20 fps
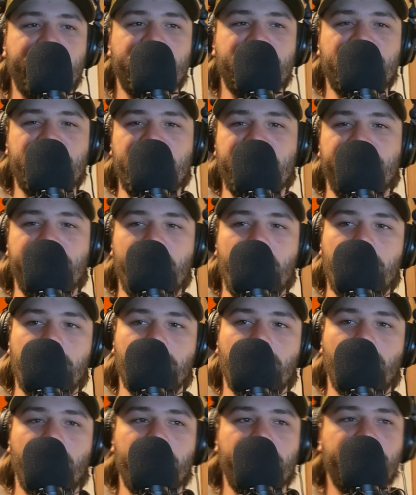Steve, you
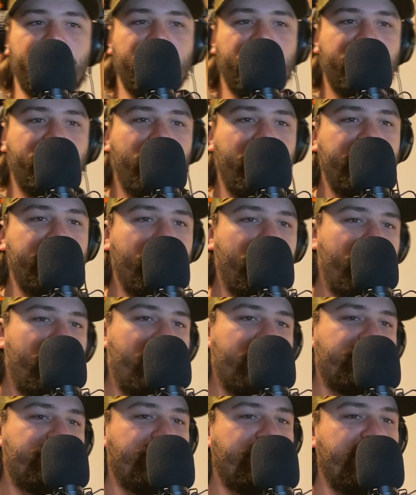hug what? That's why you don't
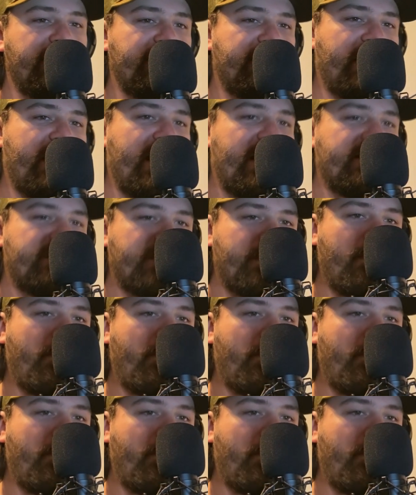hug trees, guys.